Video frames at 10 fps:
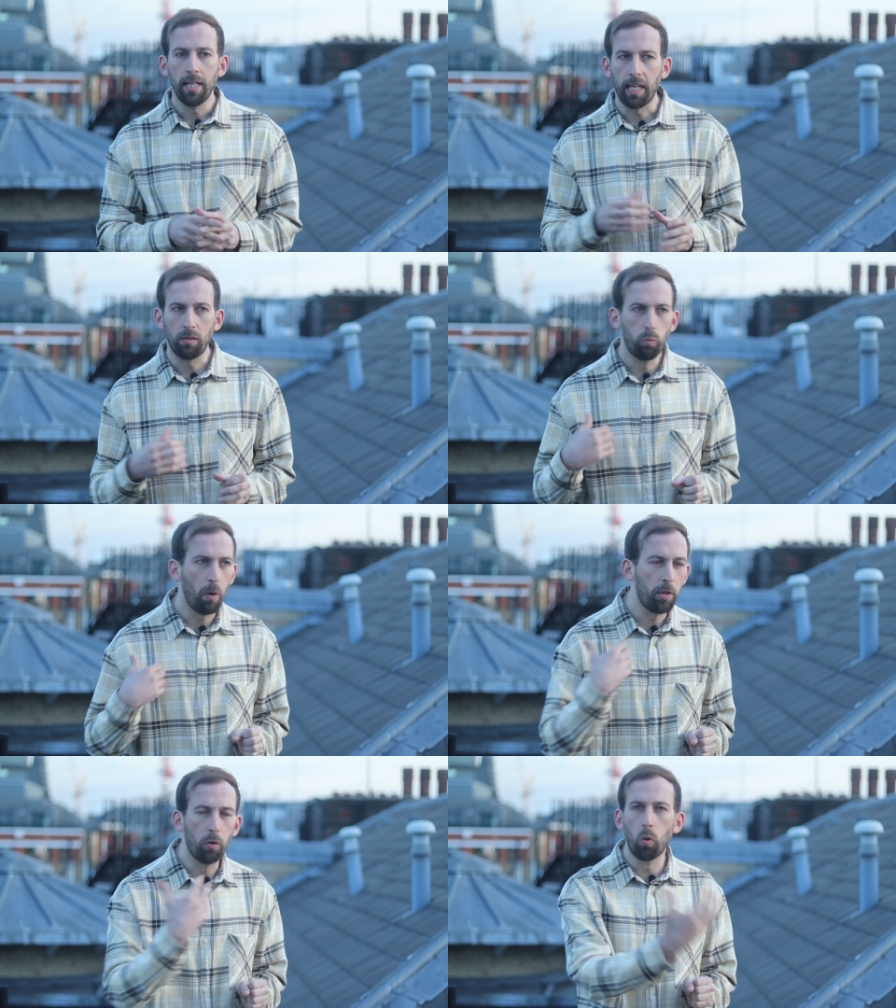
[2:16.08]
and
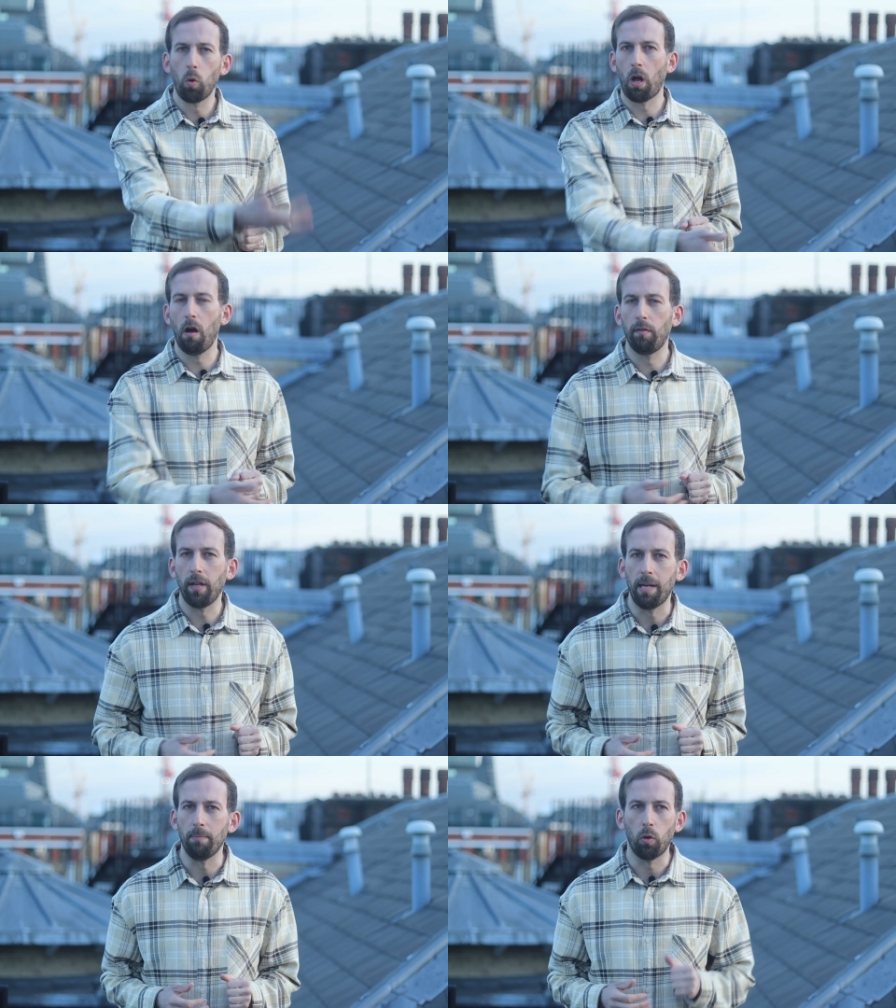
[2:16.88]
women are all
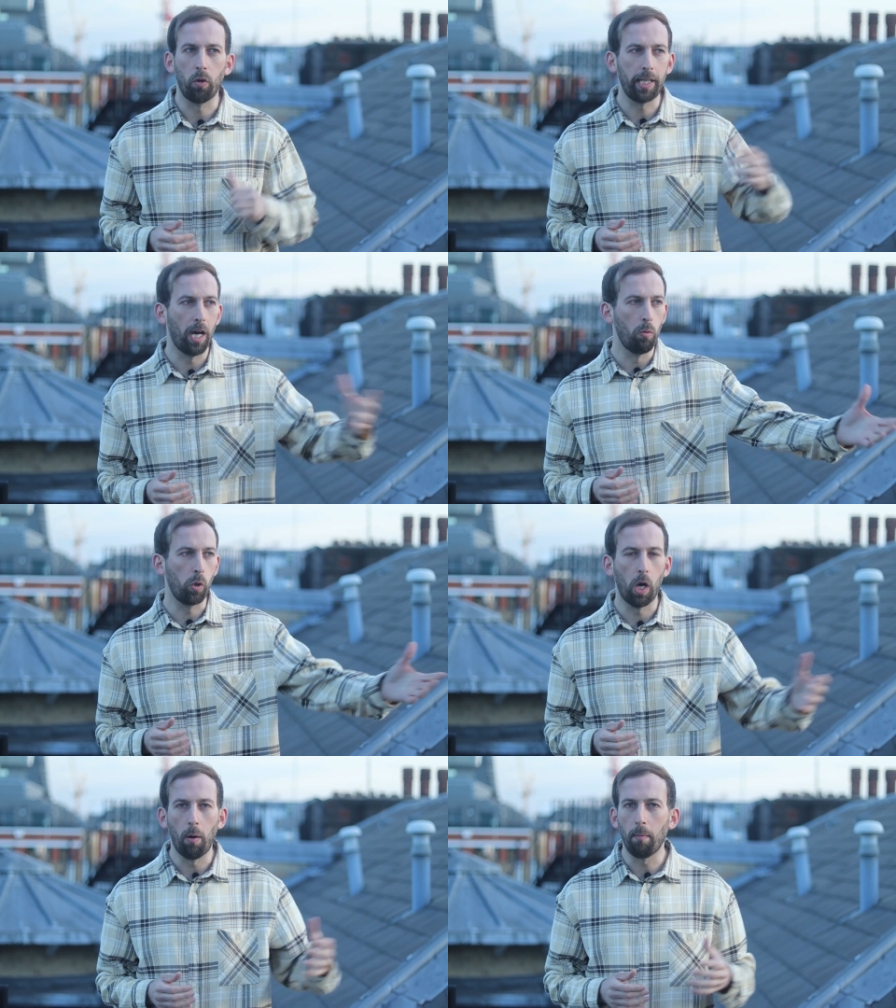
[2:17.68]
over him, or a girl
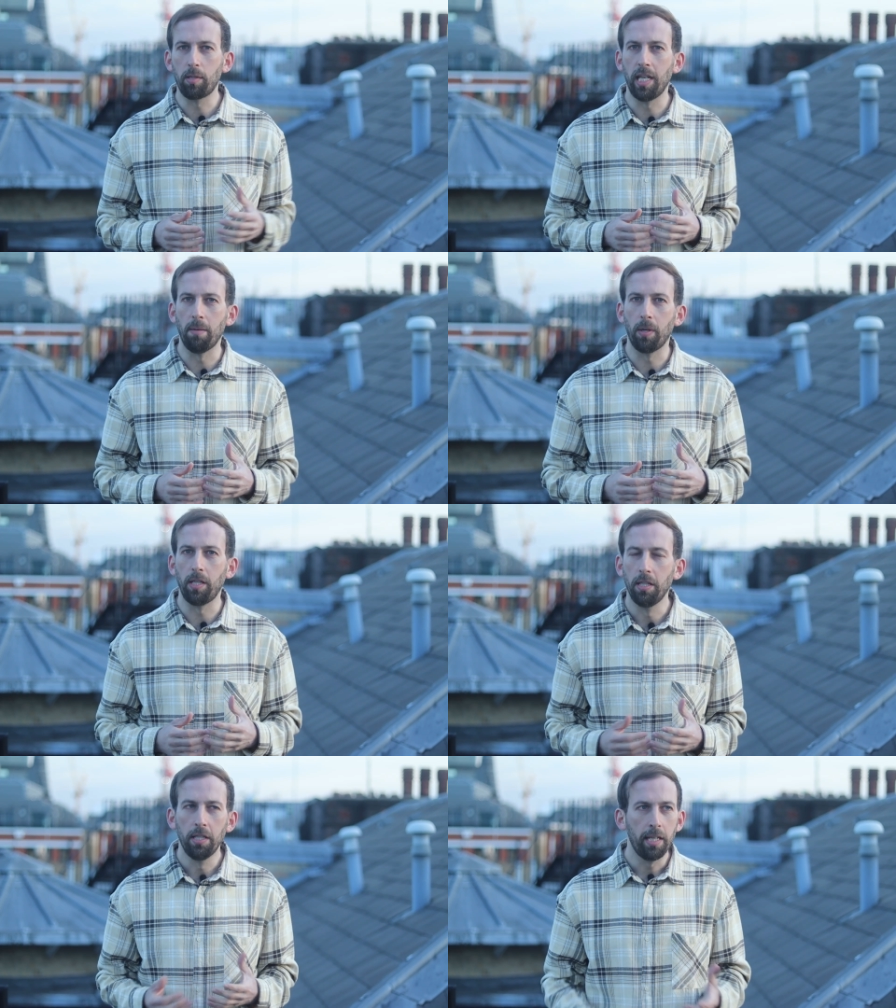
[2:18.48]
will go up to him
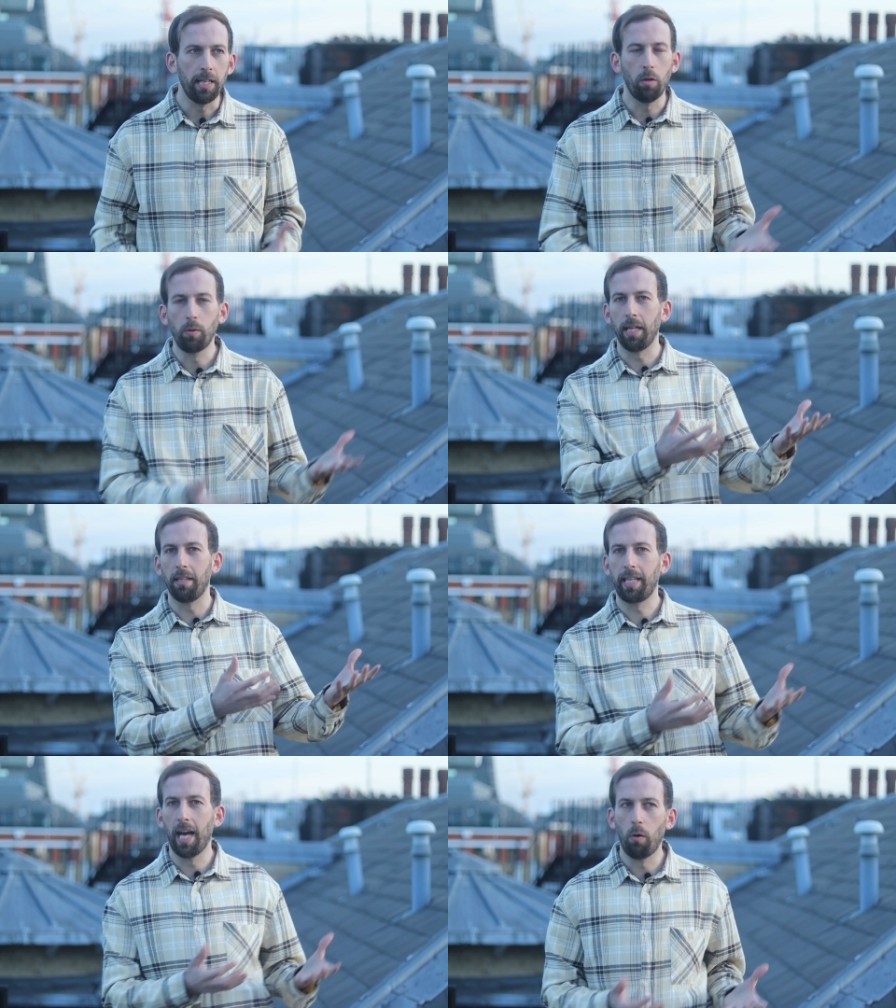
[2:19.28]
and, and he'll
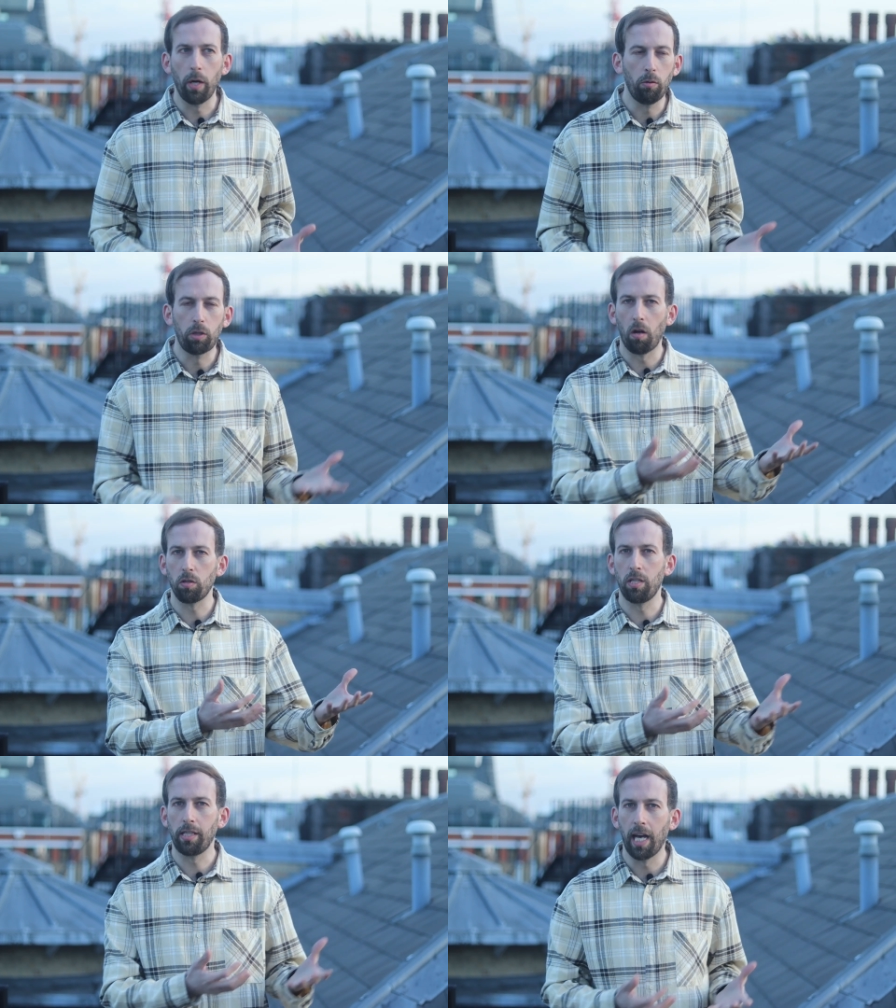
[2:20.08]
get the girl, or he'll
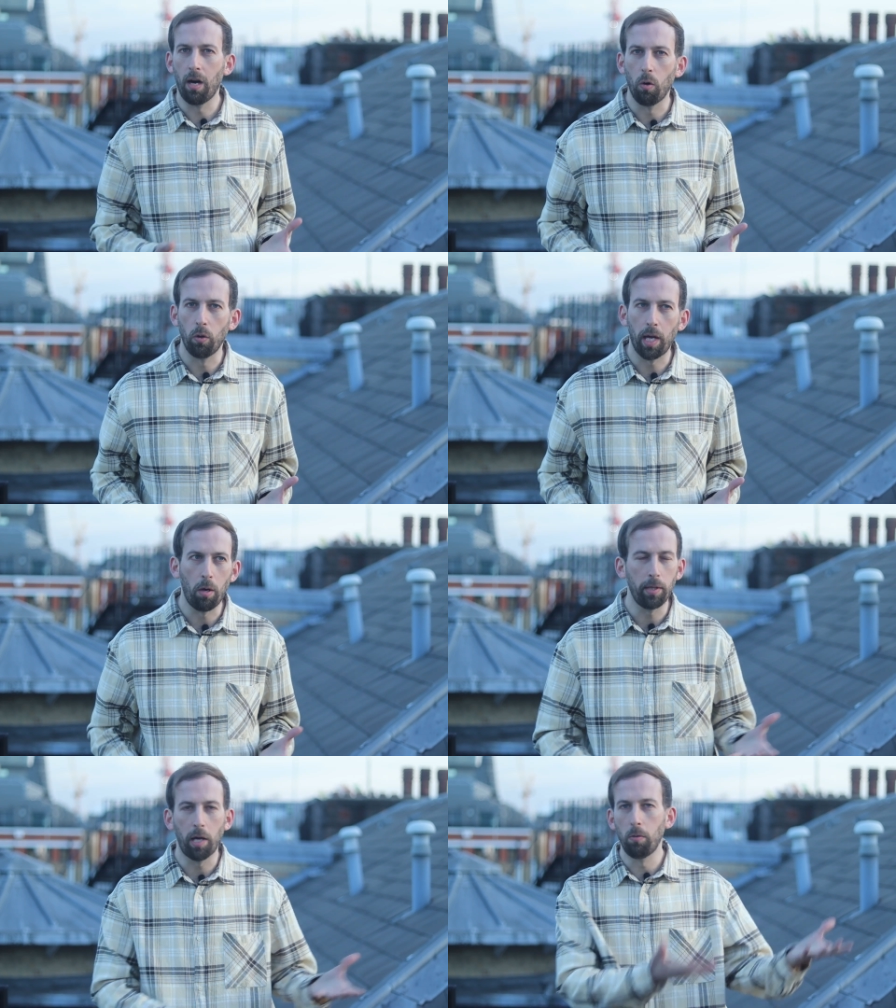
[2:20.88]
dance to the girl, or
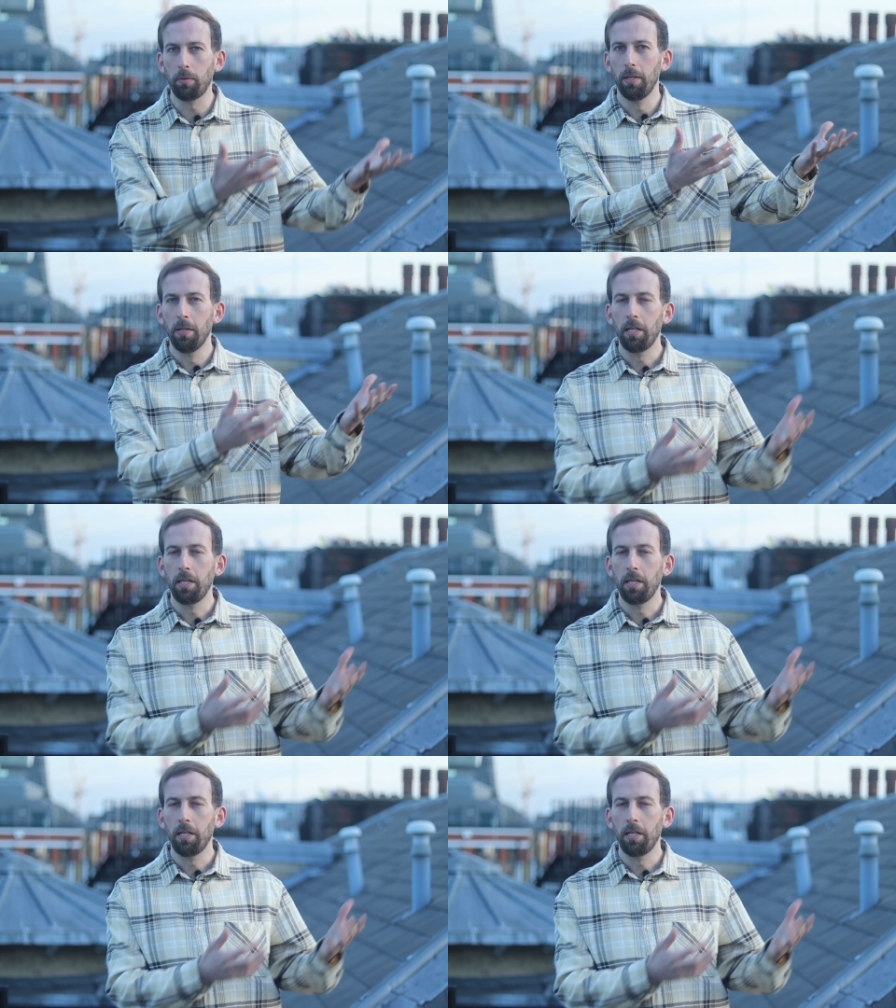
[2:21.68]
they'll, they'll,